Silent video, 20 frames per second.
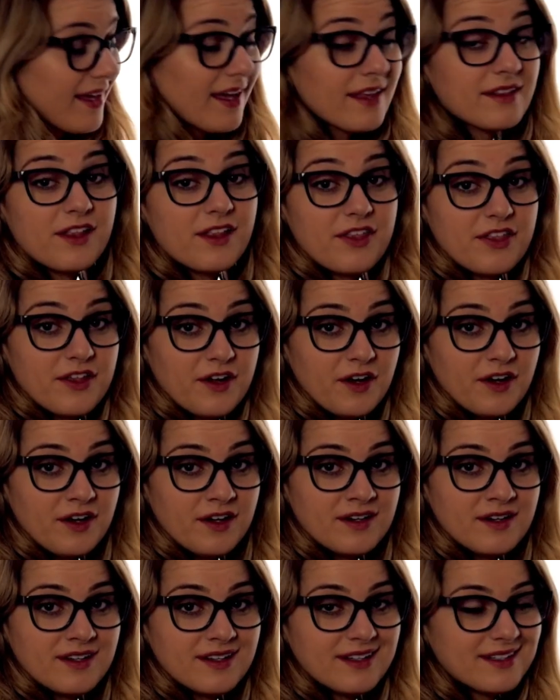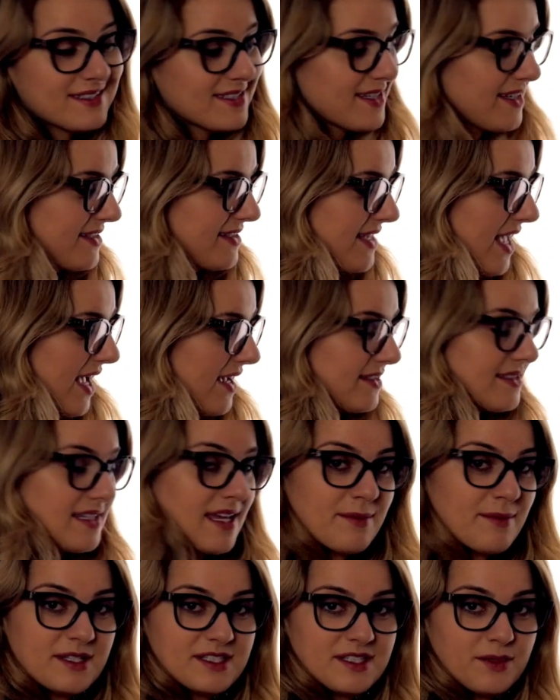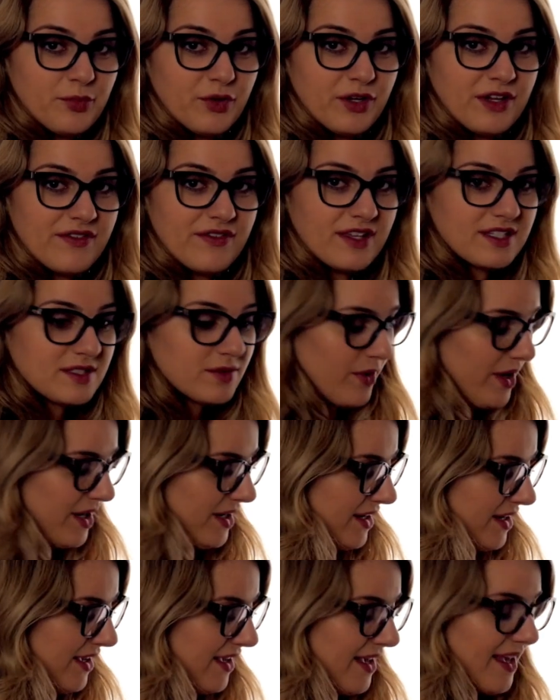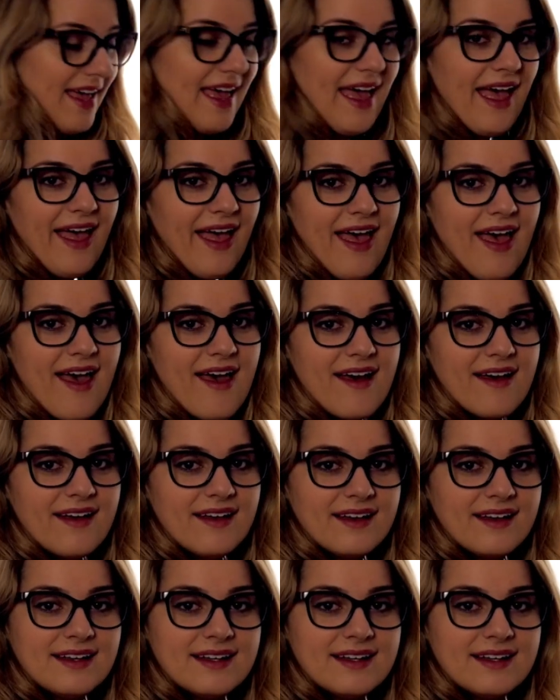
And the third, it's the exact same as the previous one. E.